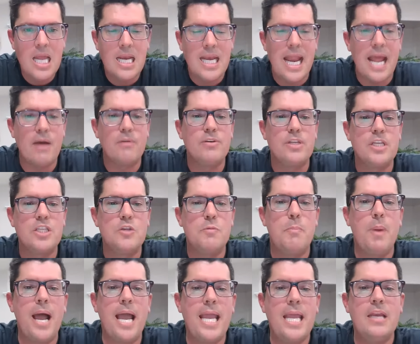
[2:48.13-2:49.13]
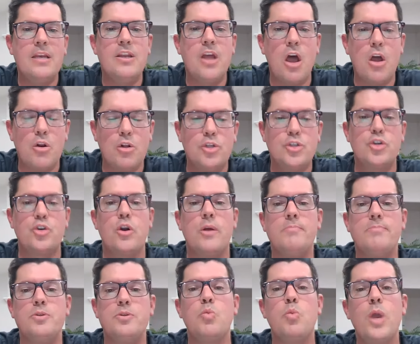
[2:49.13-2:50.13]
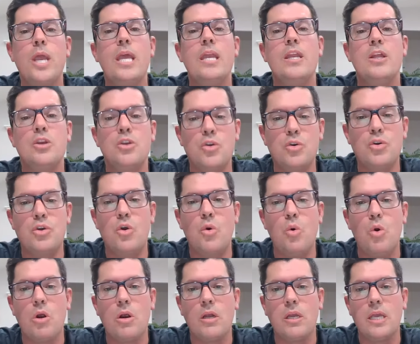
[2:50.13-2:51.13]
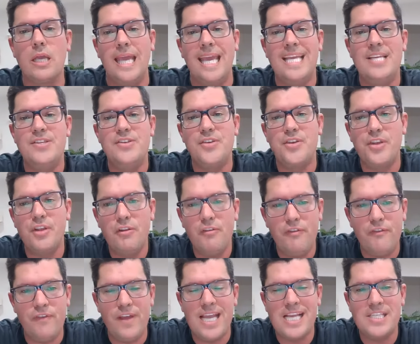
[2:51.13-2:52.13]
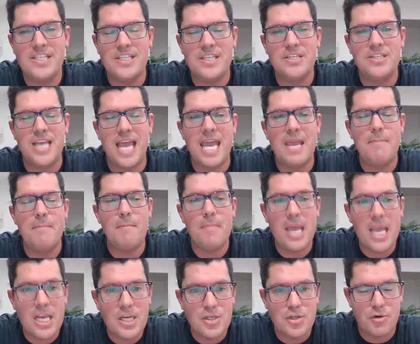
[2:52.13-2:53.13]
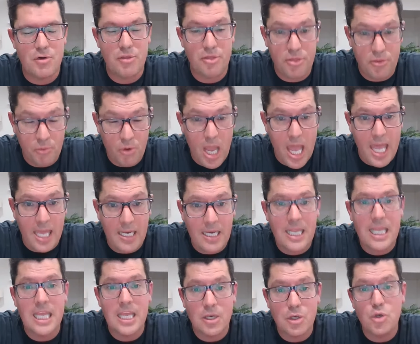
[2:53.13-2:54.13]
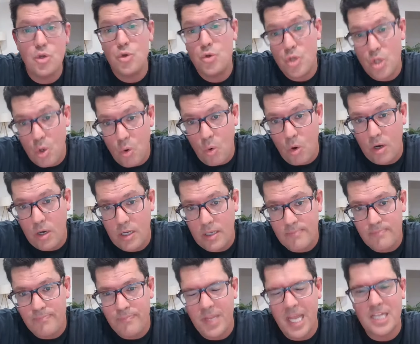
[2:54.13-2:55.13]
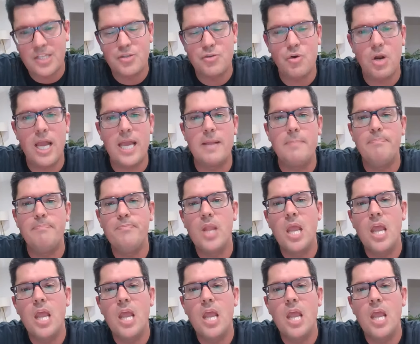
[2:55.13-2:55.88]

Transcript: Now, despite Donald Trump's win in New York, he still faces a major threat in New York. That's right.